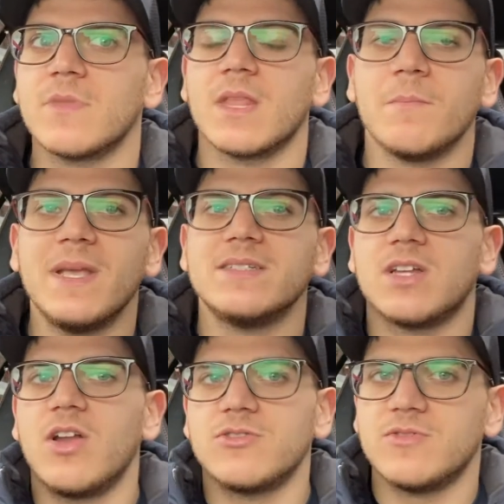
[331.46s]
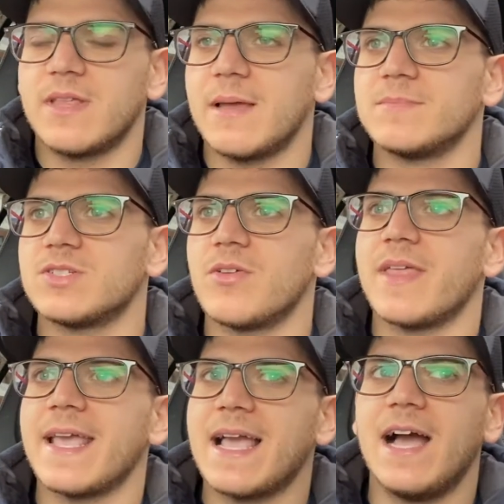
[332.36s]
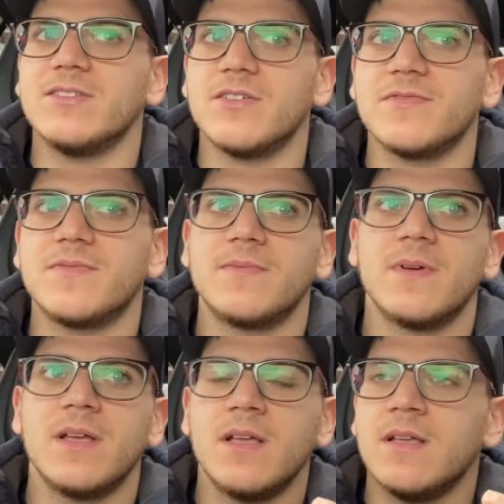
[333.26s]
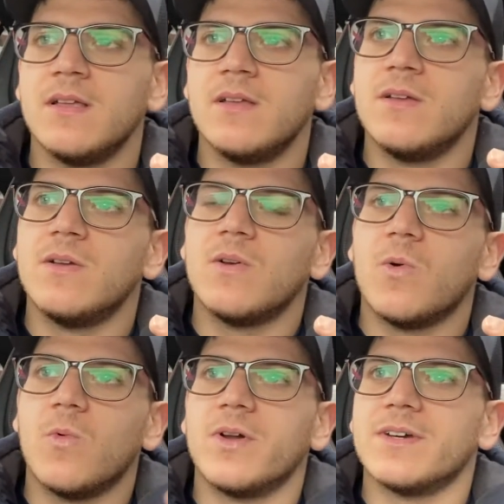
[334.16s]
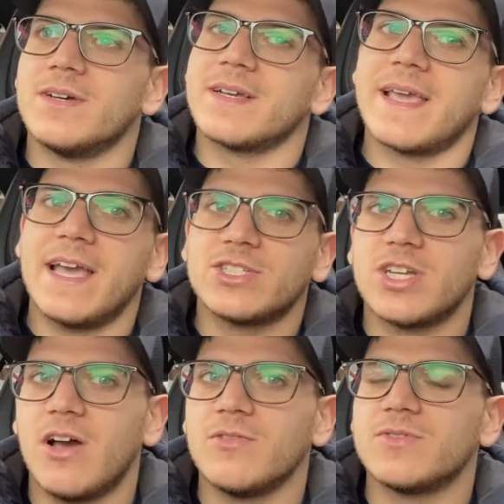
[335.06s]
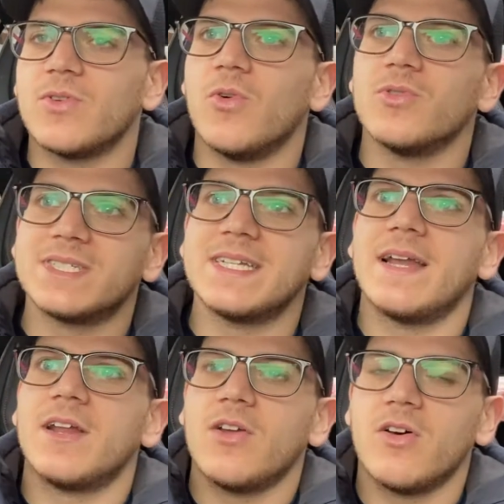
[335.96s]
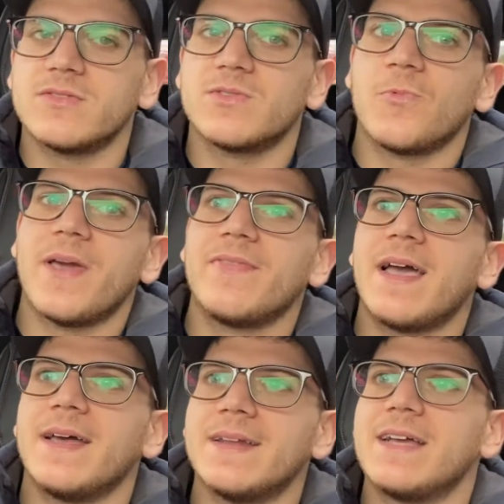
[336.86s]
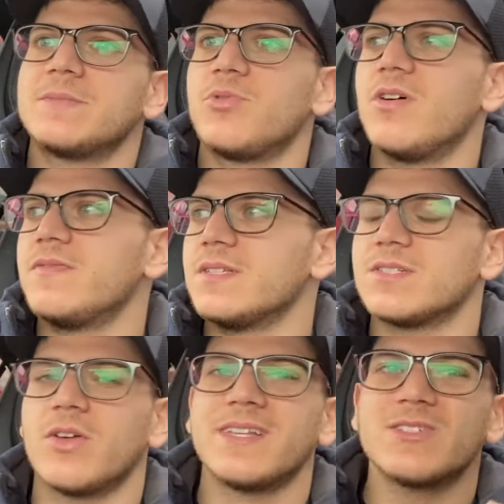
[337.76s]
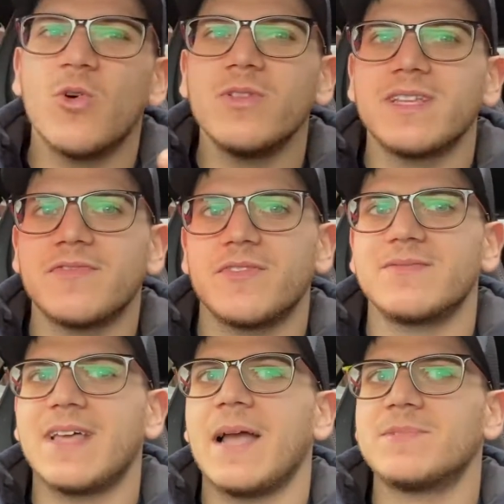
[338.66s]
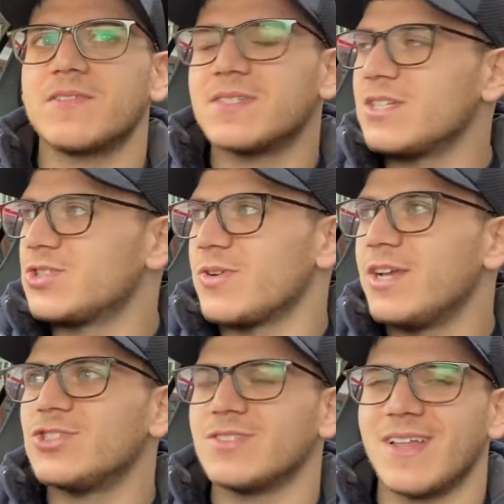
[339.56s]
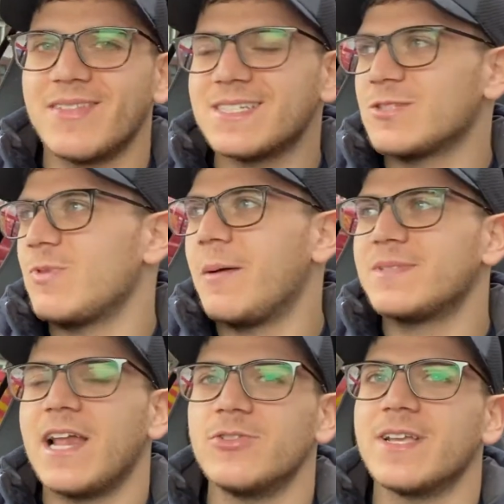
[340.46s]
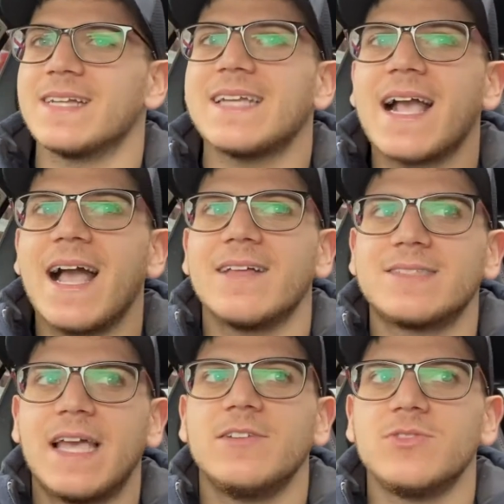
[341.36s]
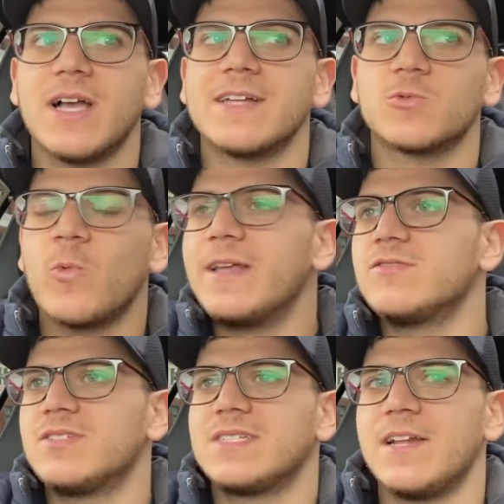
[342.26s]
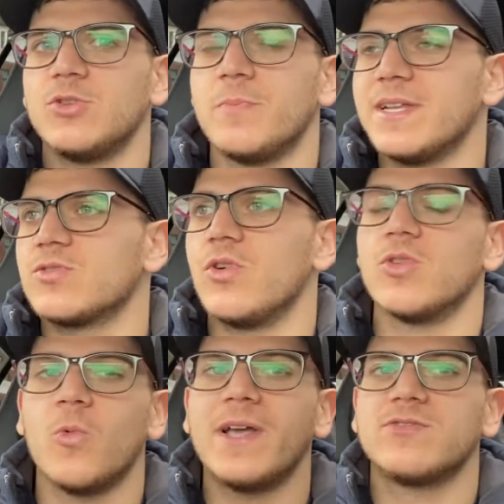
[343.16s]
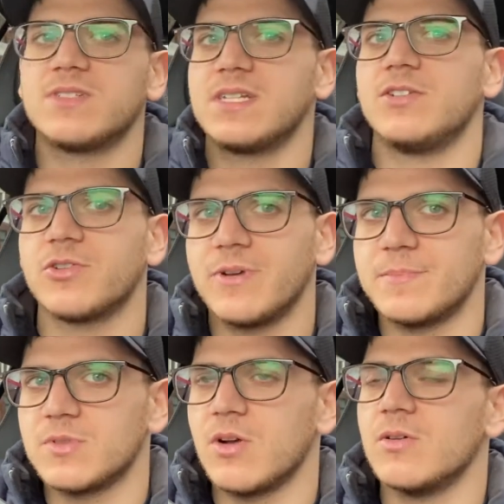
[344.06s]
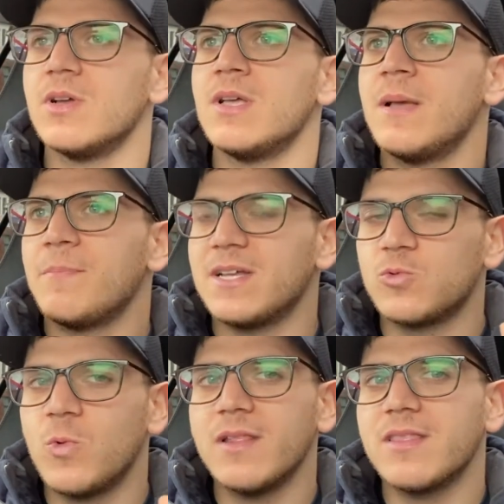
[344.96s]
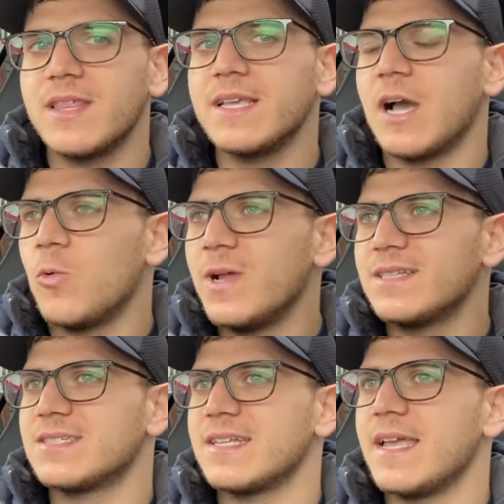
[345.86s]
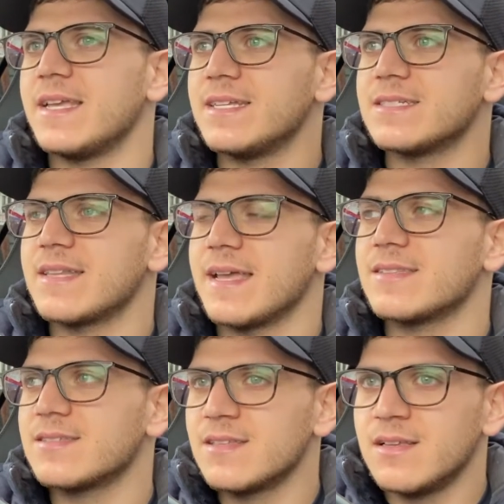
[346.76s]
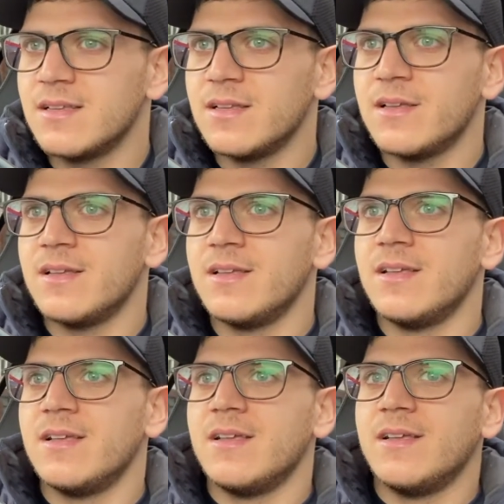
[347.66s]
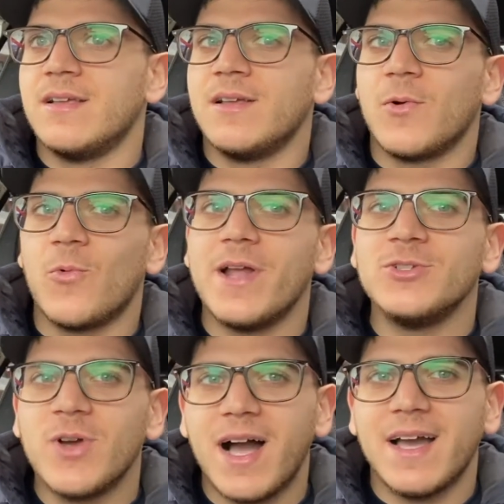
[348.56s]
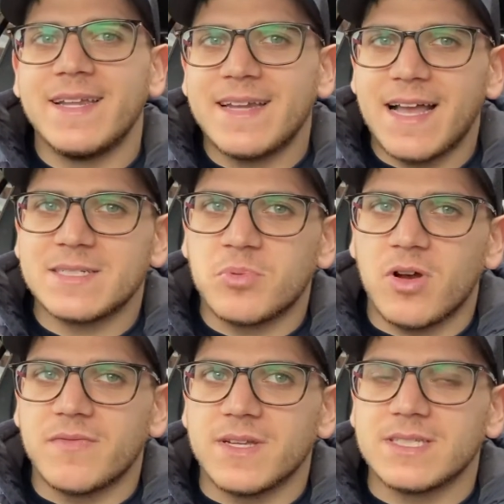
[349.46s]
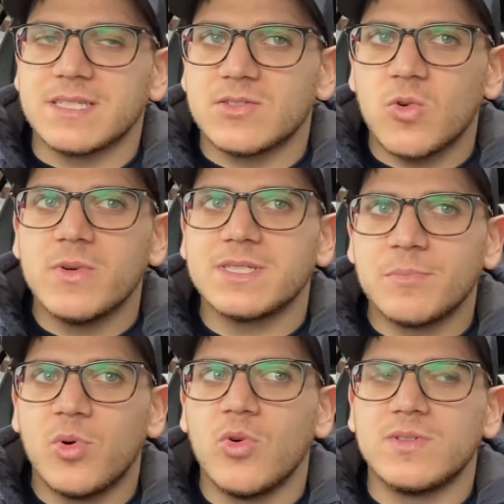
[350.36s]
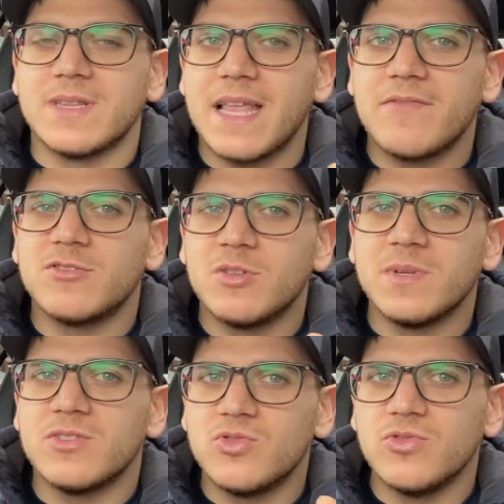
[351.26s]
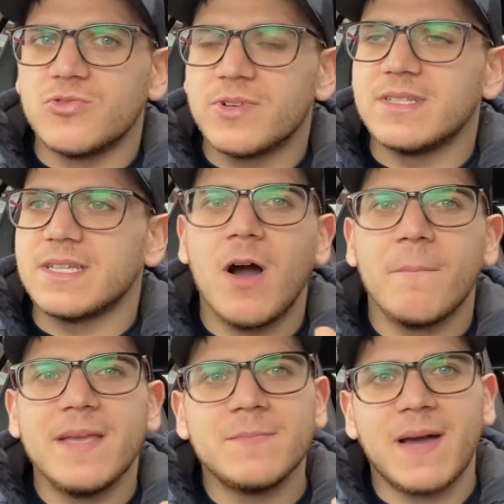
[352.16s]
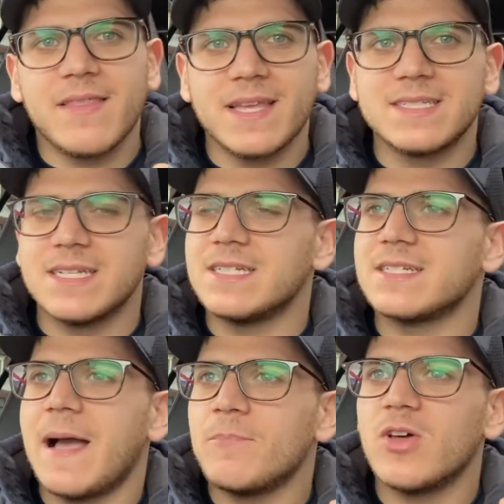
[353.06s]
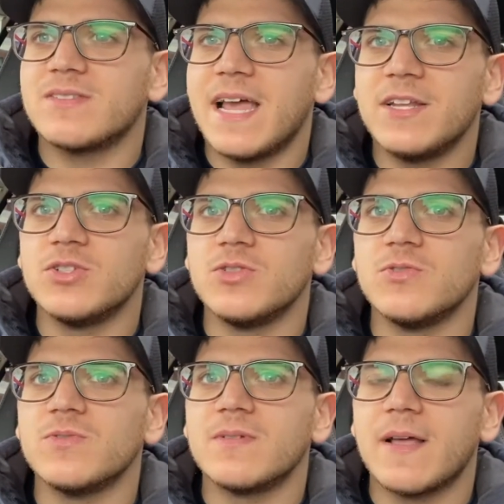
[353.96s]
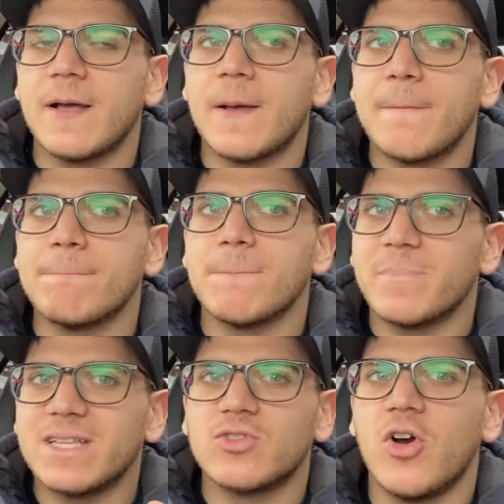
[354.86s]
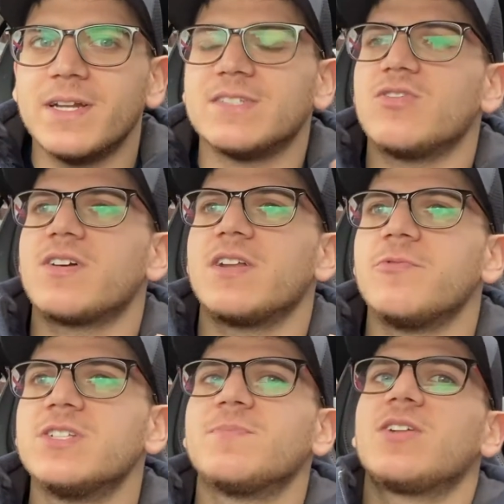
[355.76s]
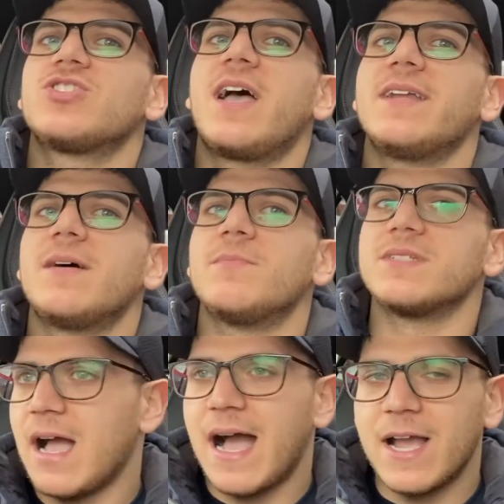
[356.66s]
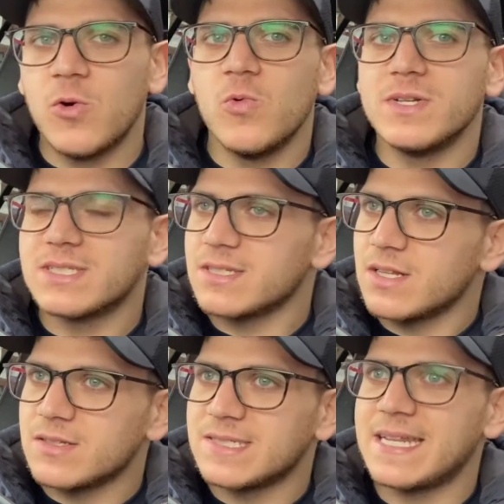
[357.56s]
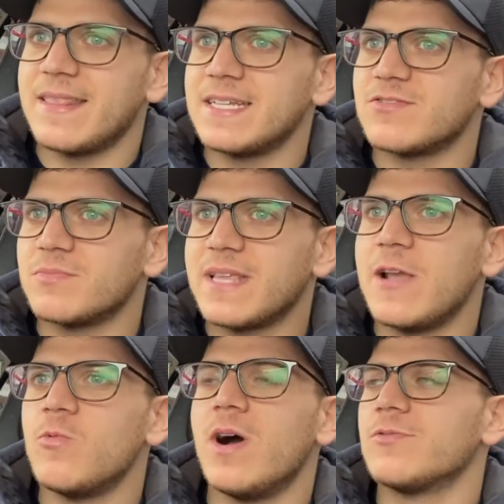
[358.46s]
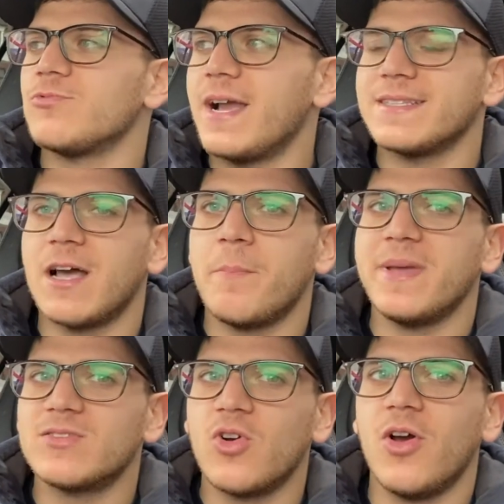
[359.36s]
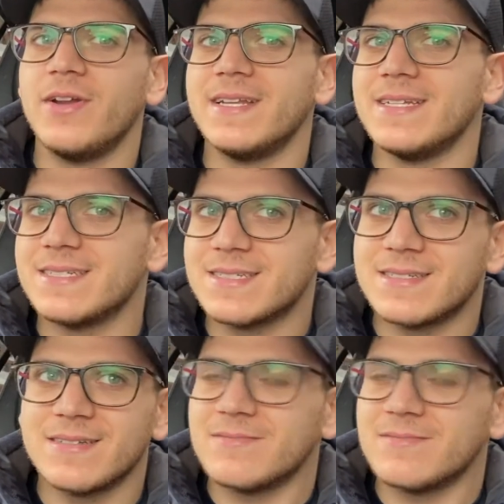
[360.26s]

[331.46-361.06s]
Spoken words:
means a lot to them, so they kind of want to cash out or sell a lot when there are nice profits. So there's all different types of situations, and this is why I'm telling you guys, I can't tell you guys when to sell your Bitcoin or when to sell your crypto. But one thing I will say is that when you are in nice profits, it's always important never to be too greedy. What I mean by this is, I'm not telling you Bitcoin is not going to reach much higher numbers. I always said this from day one. Right now, Bitcoin is,